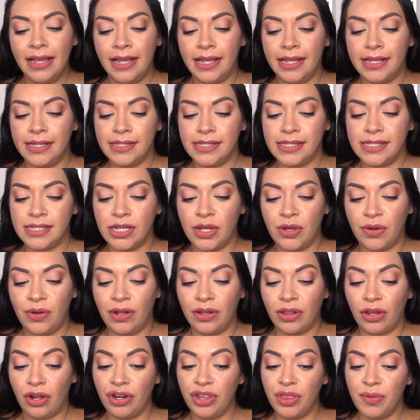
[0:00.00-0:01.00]
And so
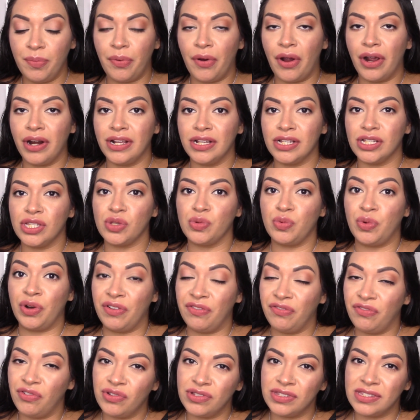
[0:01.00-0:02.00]
a lot of the products were
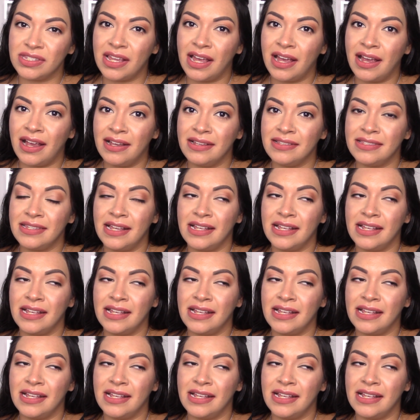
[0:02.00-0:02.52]
full size